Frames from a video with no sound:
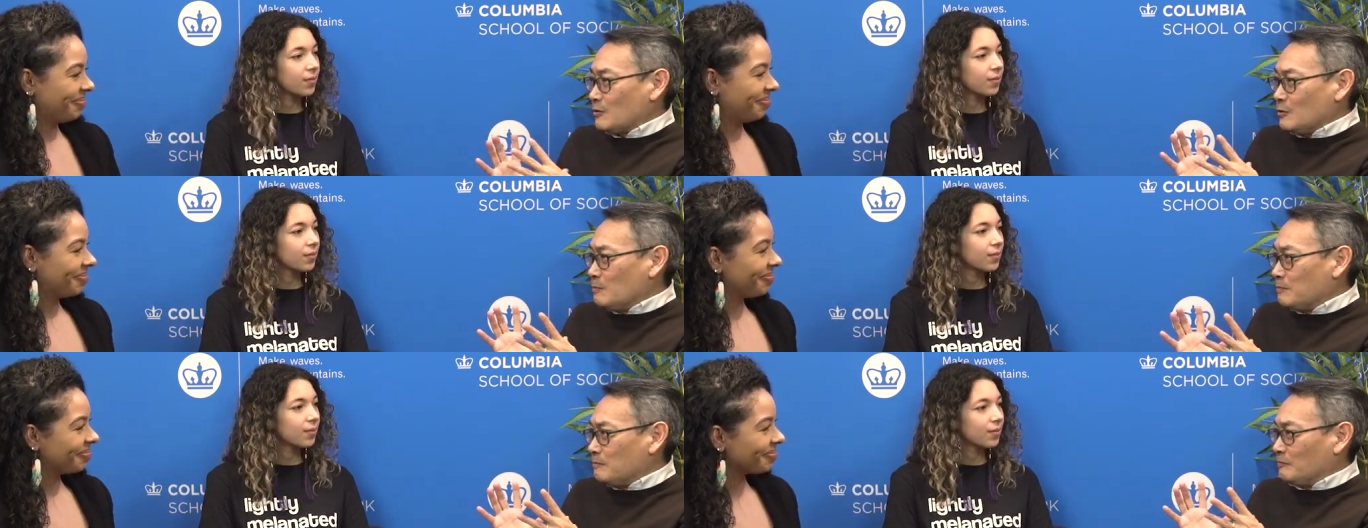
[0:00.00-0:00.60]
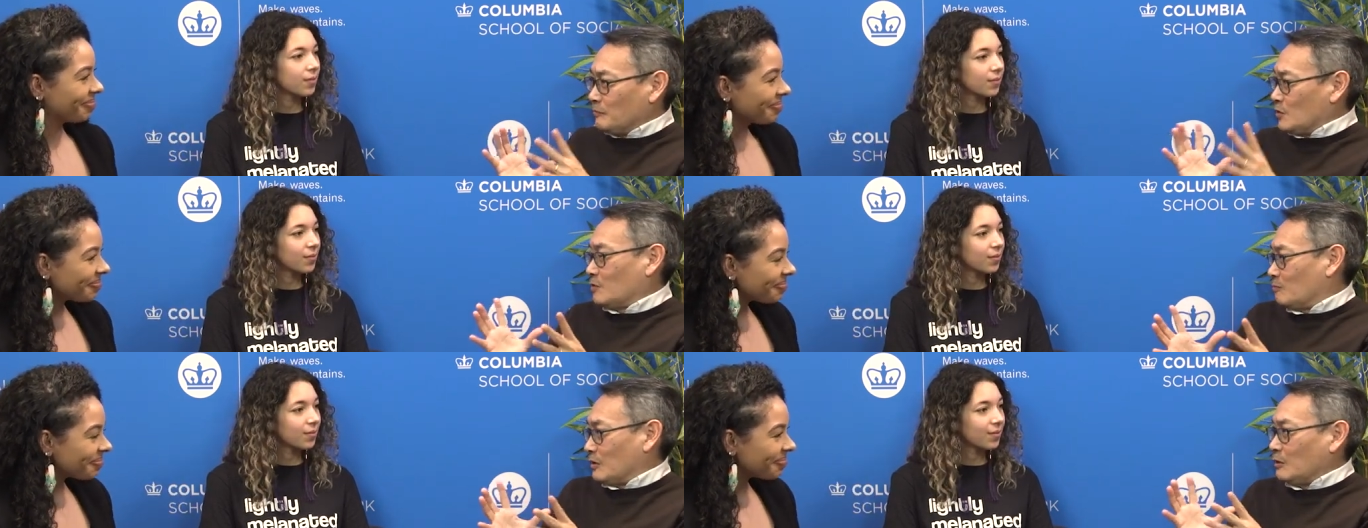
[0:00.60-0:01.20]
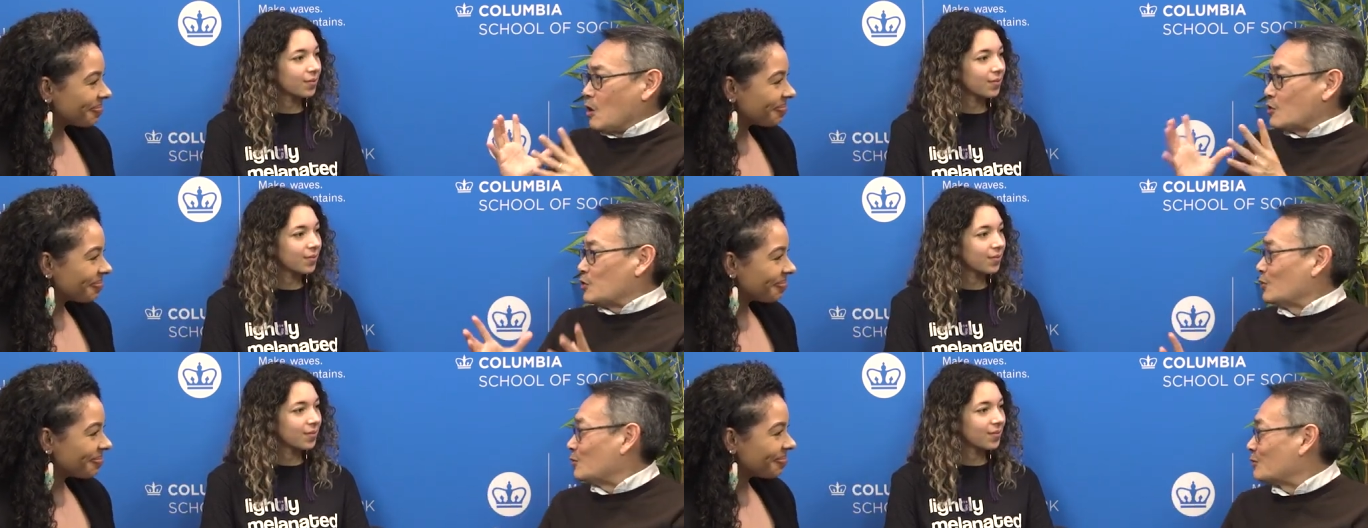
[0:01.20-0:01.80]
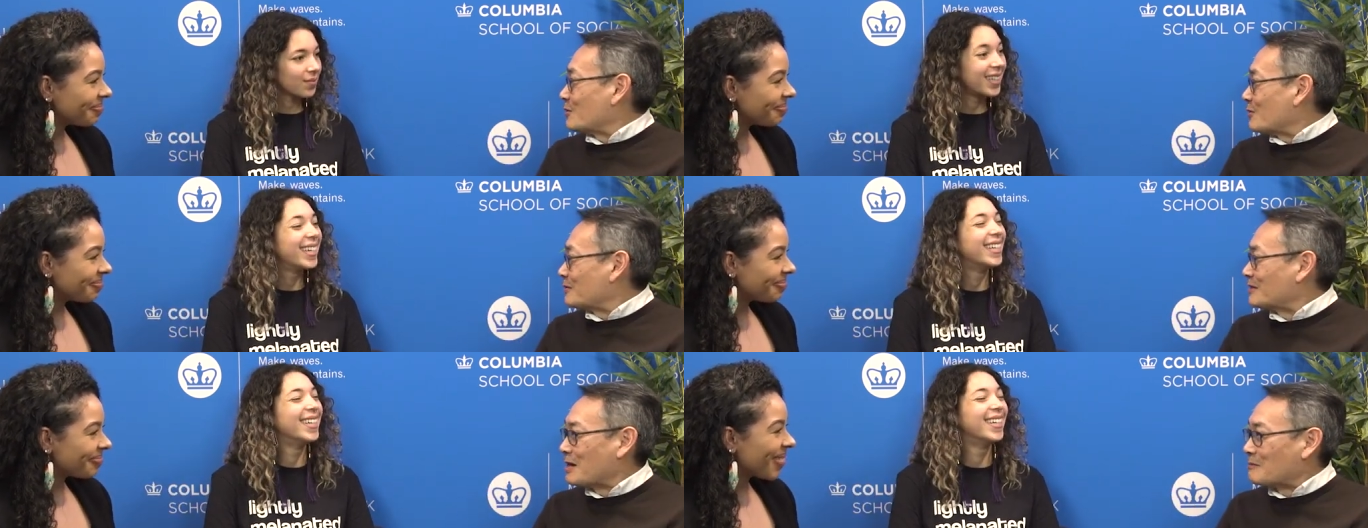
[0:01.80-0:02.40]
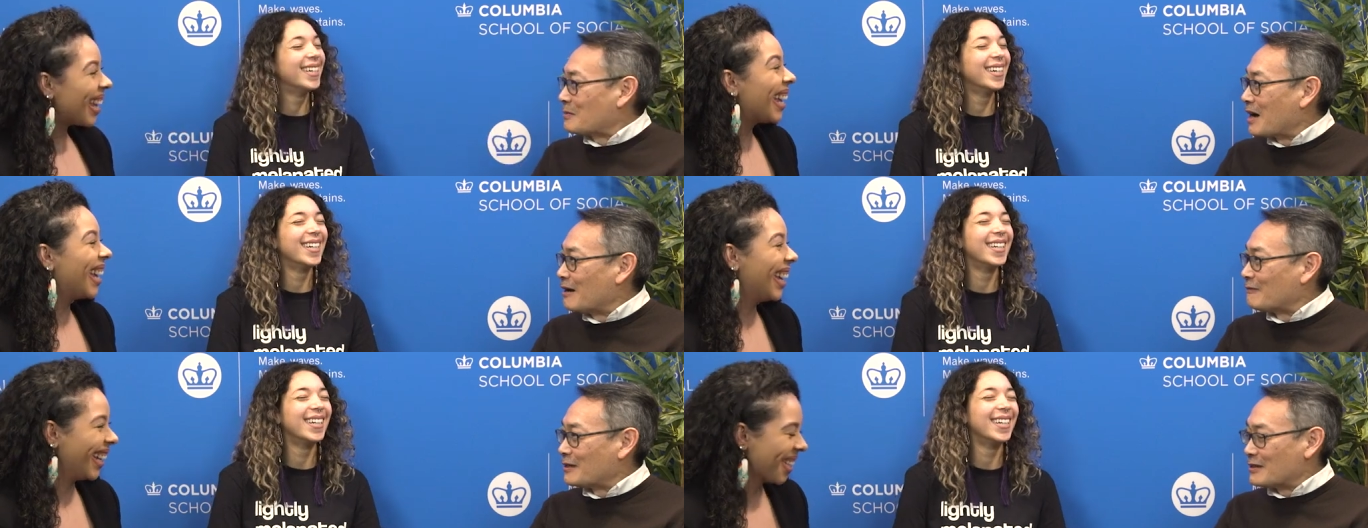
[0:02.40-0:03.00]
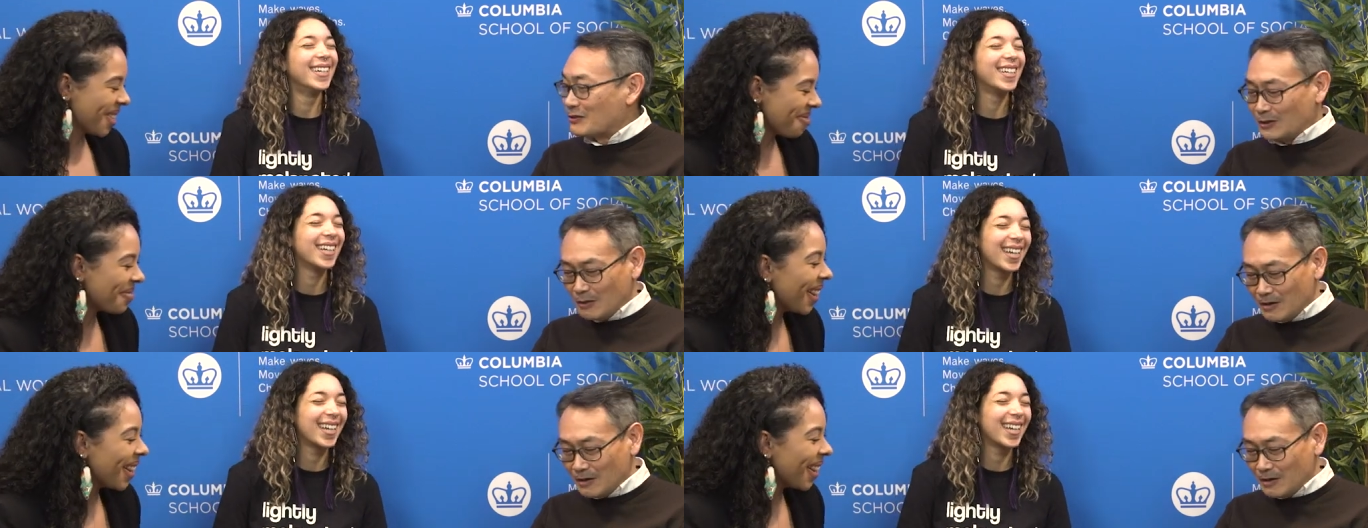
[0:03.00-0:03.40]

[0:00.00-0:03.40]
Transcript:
Speaker 1: you just launching your own nonprofit and so